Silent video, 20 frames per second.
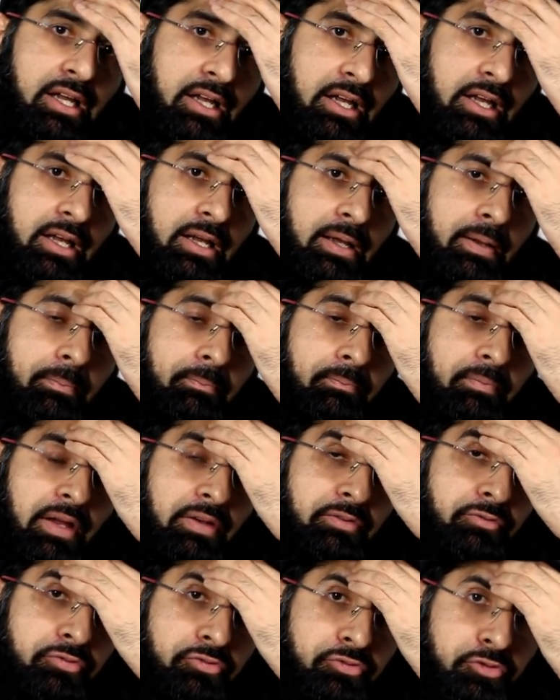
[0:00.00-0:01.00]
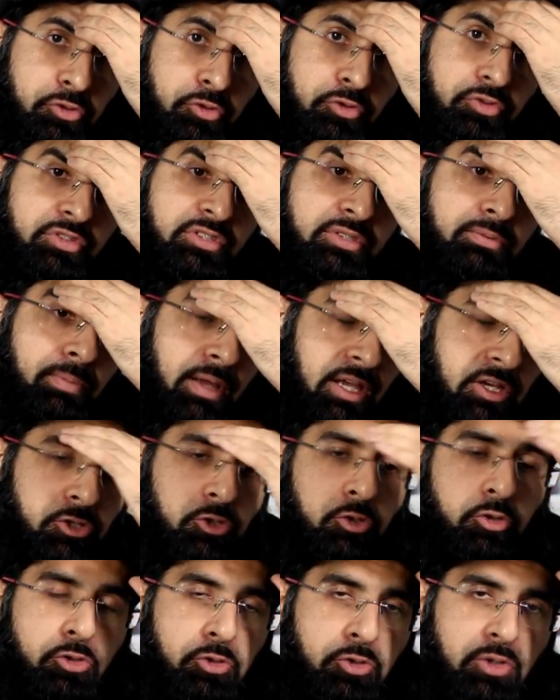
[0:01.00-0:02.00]
um, and fruits make
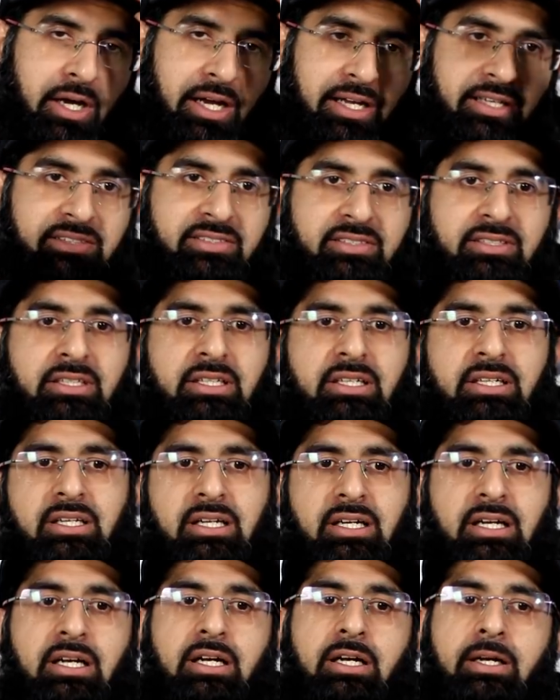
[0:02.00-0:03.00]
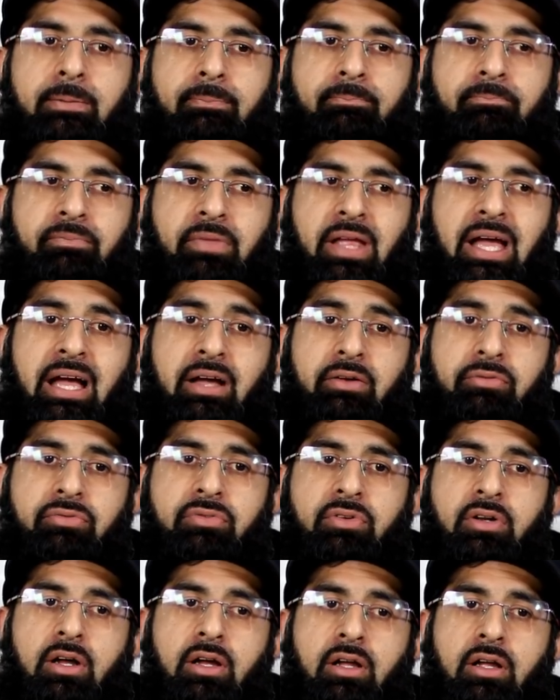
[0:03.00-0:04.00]
sure you guys um, have
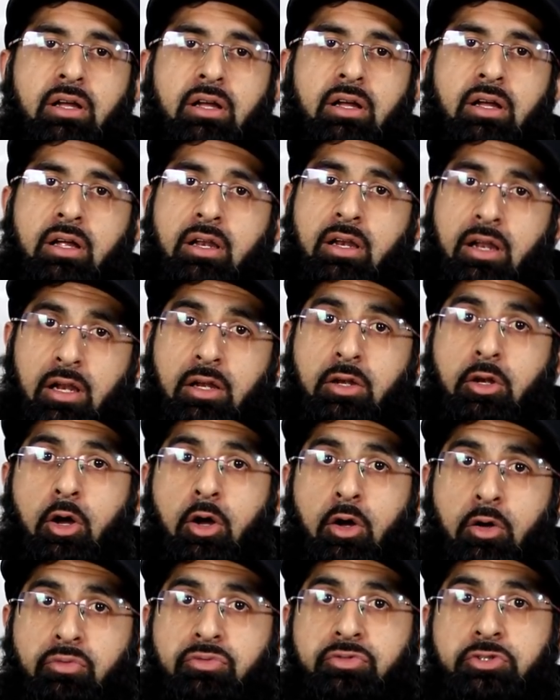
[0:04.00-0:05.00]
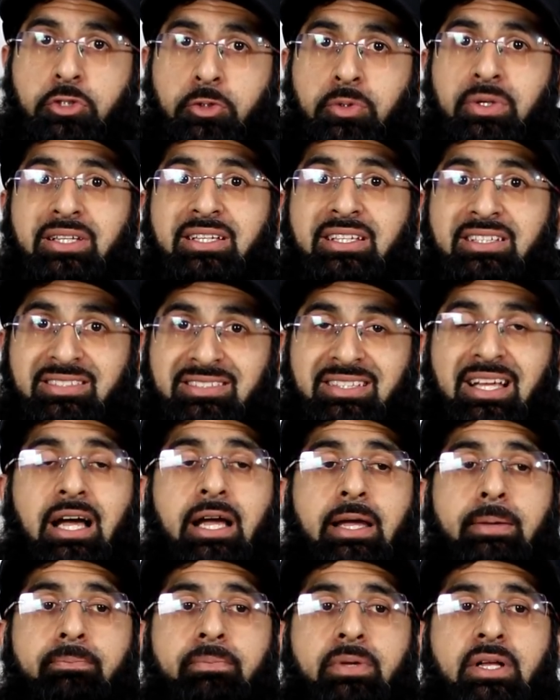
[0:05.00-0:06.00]
uh, a, a lot of during this
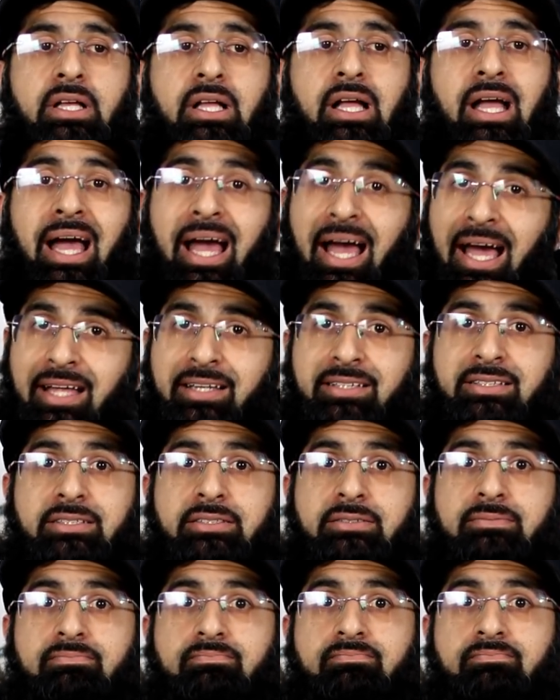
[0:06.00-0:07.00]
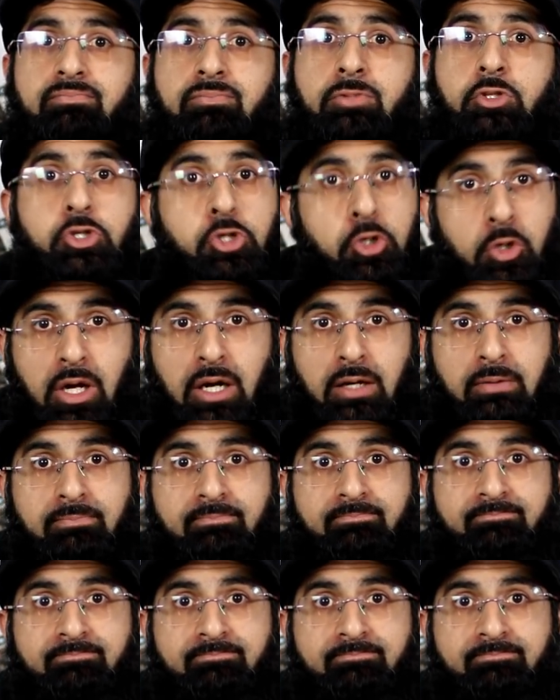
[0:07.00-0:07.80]
time and sugar